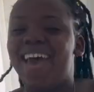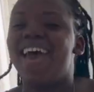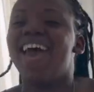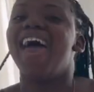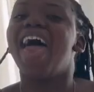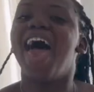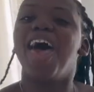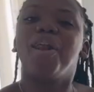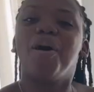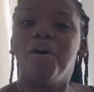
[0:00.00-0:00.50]

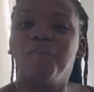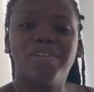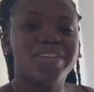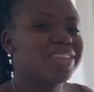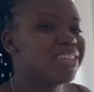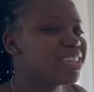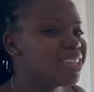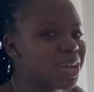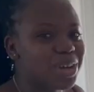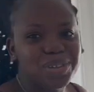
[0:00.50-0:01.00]
head over
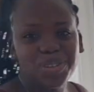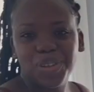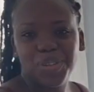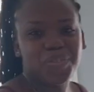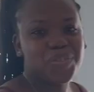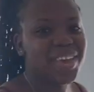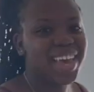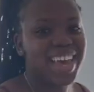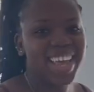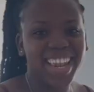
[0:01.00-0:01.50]
to Dose
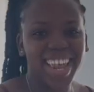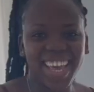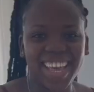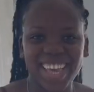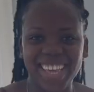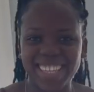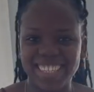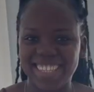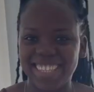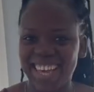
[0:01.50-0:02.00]
of K, like
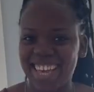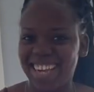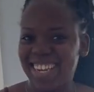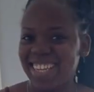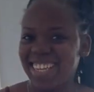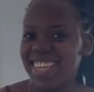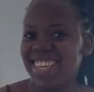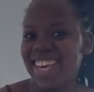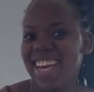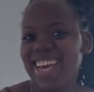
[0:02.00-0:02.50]
I said
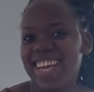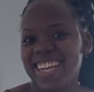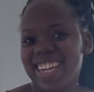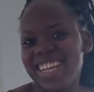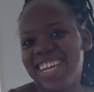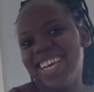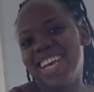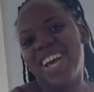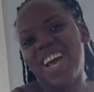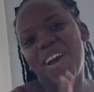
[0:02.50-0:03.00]

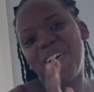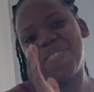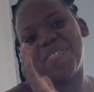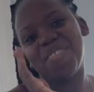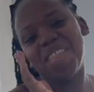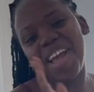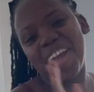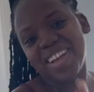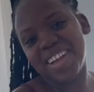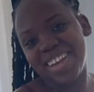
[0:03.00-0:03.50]
again. I'm
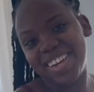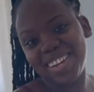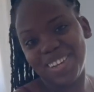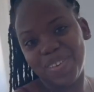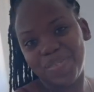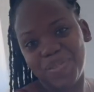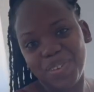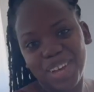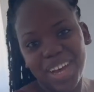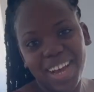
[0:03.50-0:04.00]
not going to
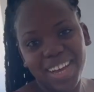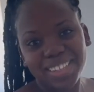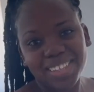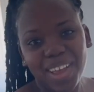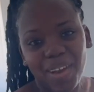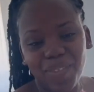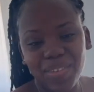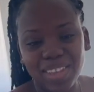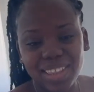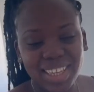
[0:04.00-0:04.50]
give you guys
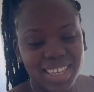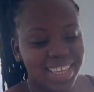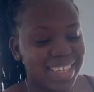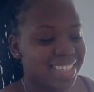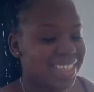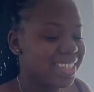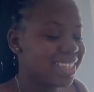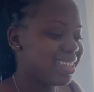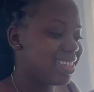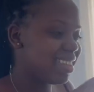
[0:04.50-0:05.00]
everything
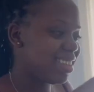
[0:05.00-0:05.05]
because it's